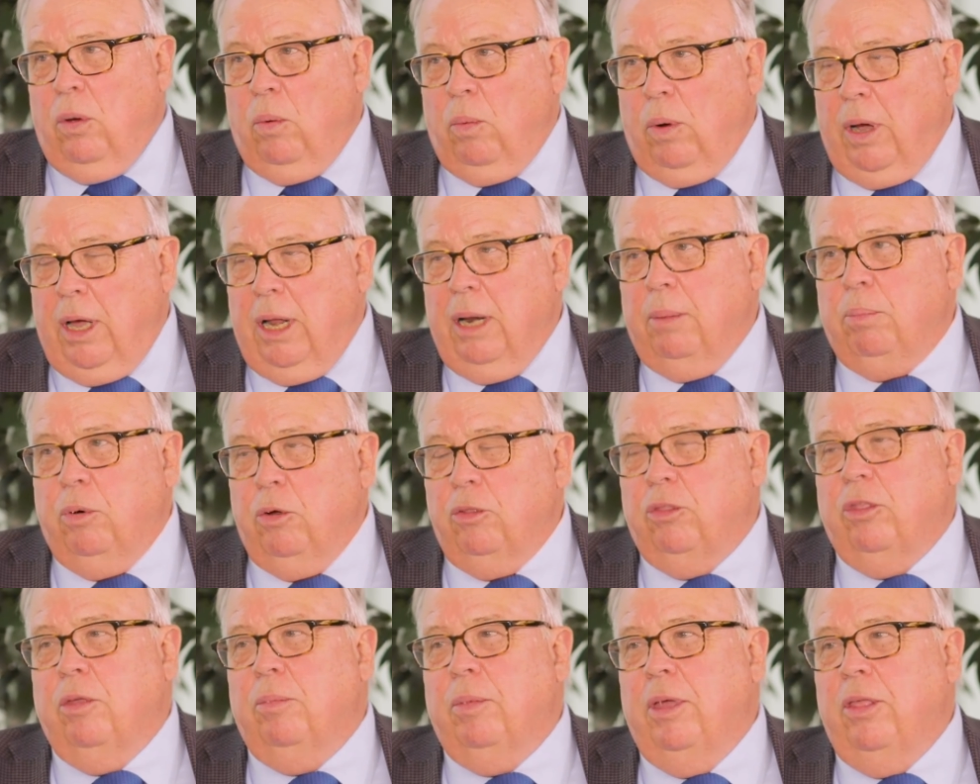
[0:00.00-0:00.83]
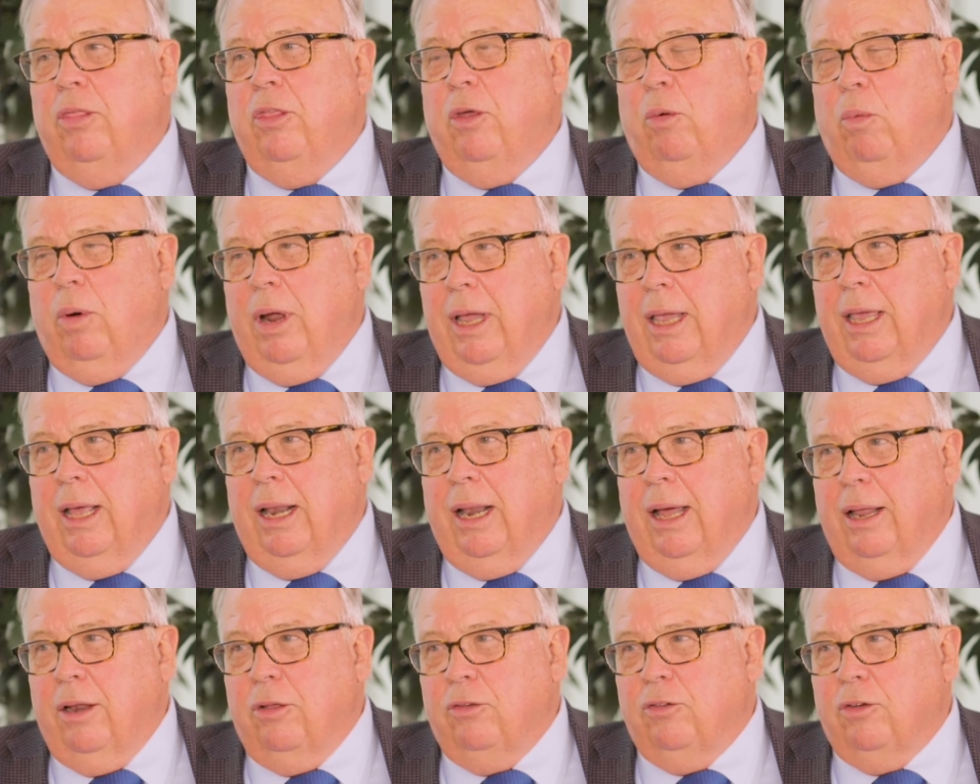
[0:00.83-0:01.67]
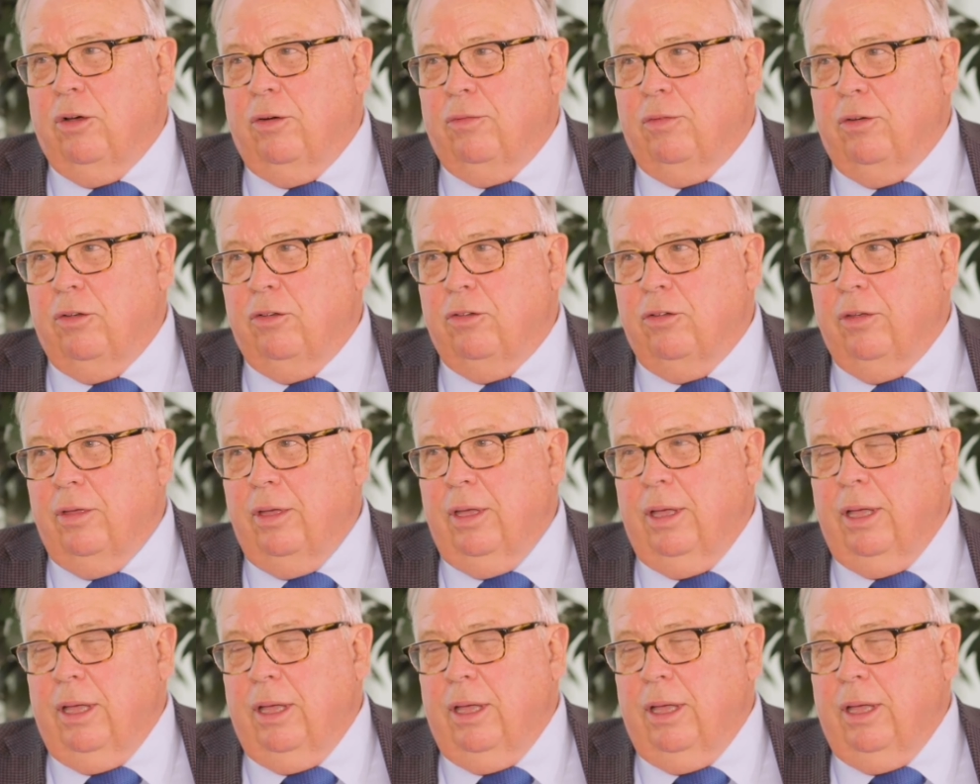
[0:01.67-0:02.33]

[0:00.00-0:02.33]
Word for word: We're going to put them in the regulator's office.